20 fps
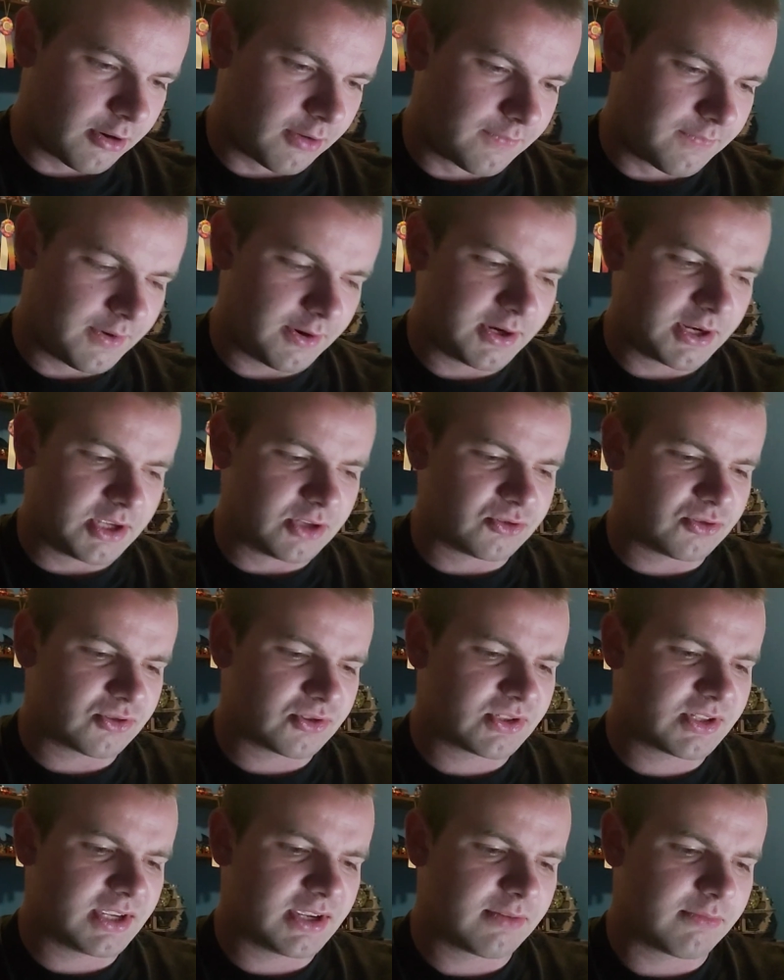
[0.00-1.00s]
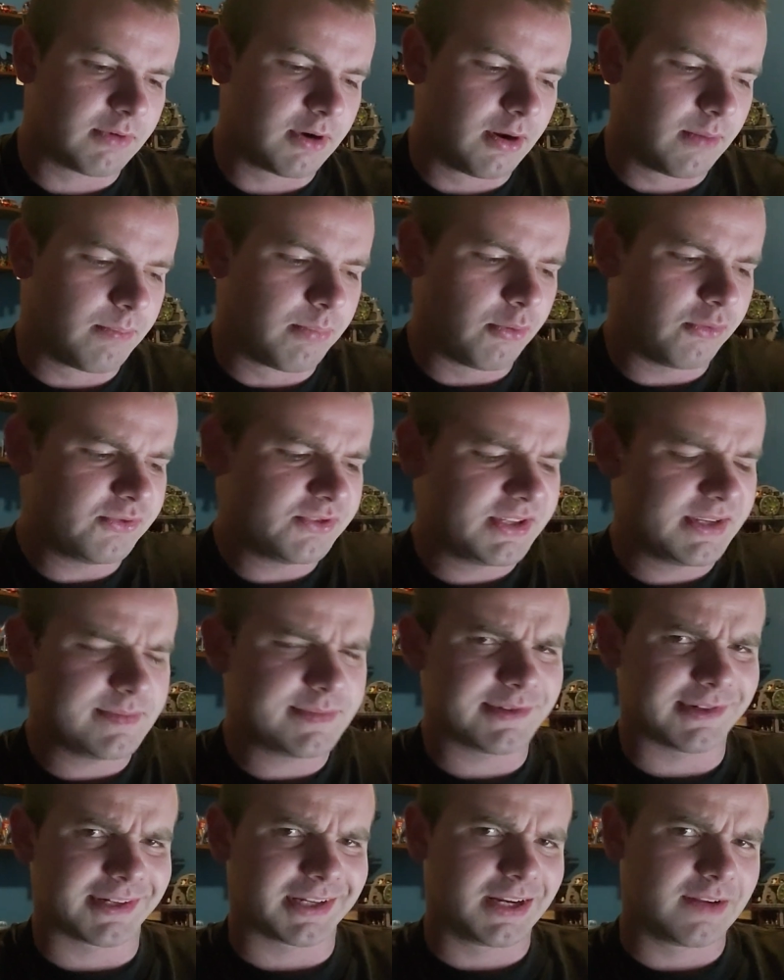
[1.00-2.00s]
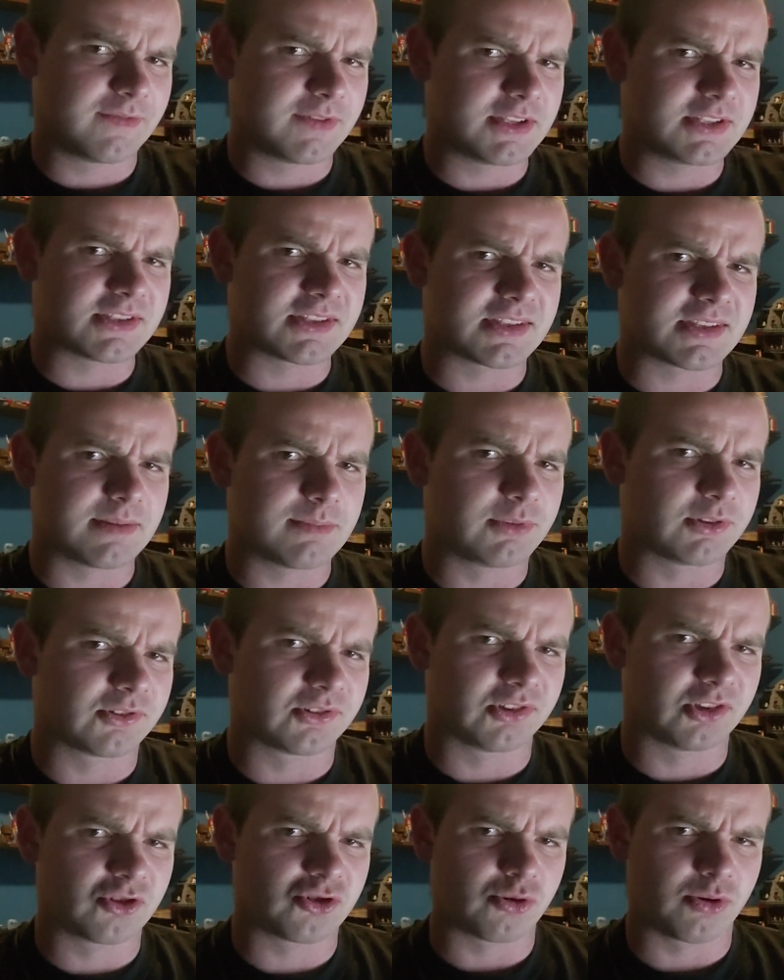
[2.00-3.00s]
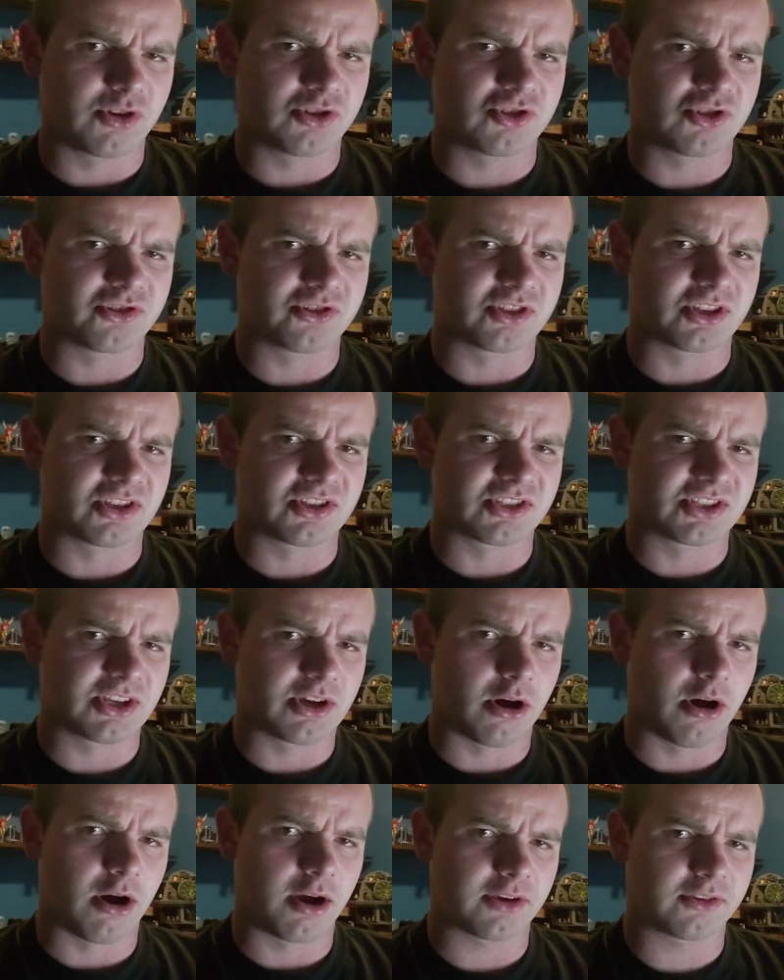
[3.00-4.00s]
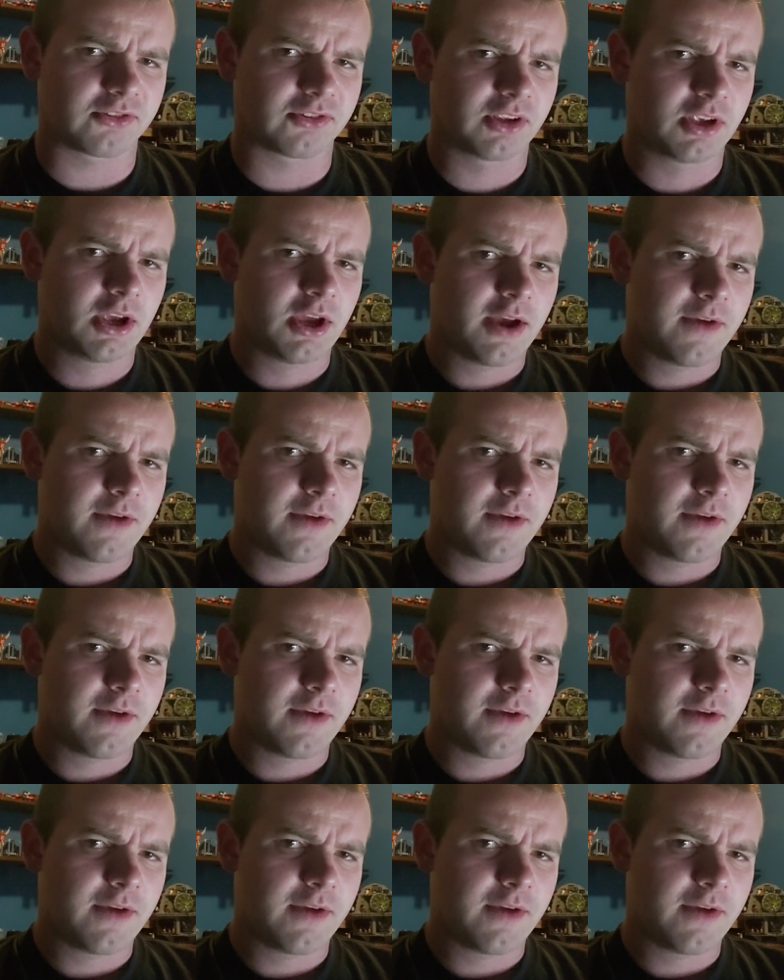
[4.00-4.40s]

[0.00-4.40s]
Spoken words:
very interesting, where both teams are kind of in similar situations to the Seahawks.